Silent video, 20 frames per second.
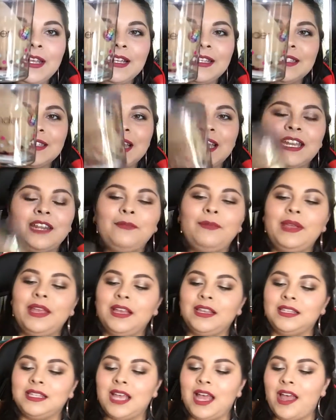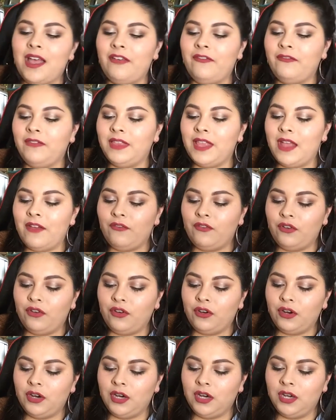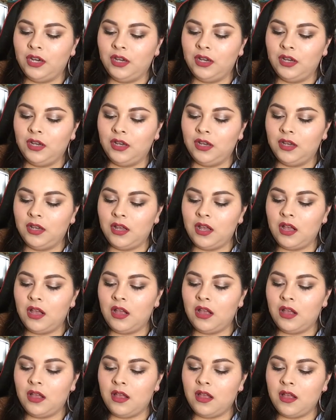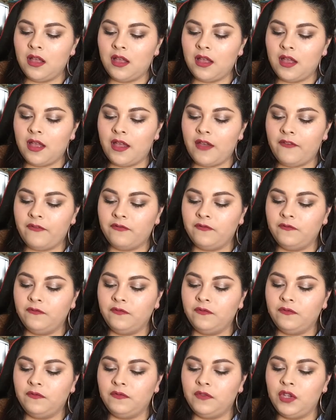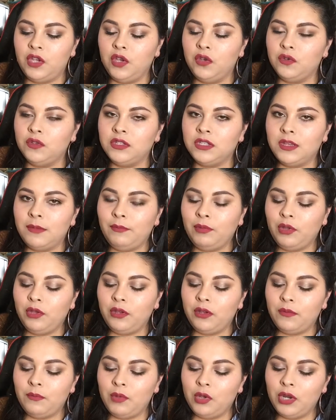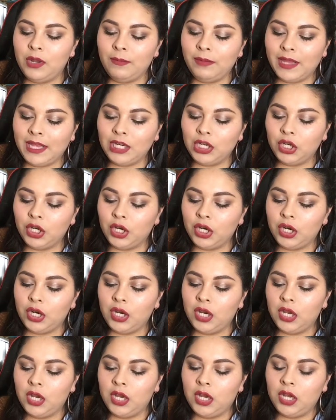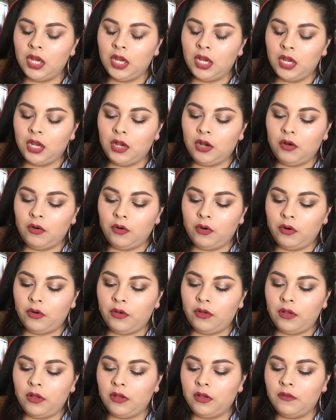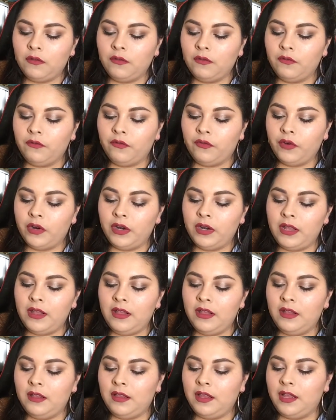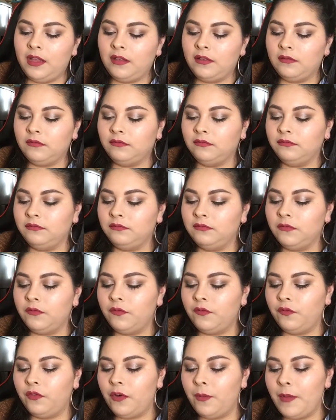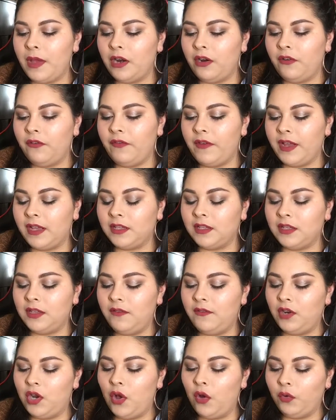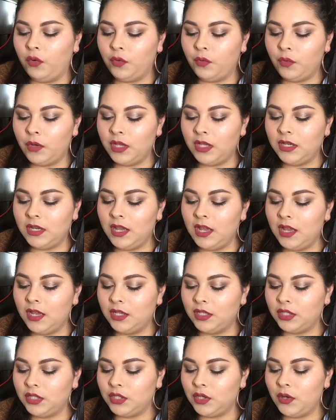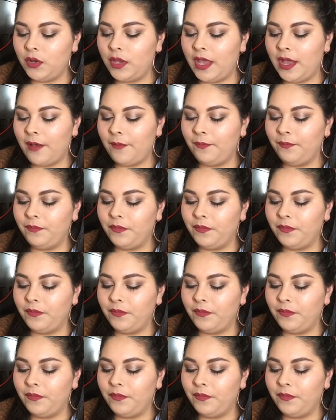excited because I've never have used a beauty blender, or for any, like, for a matter of fact, even owned one. So yeah.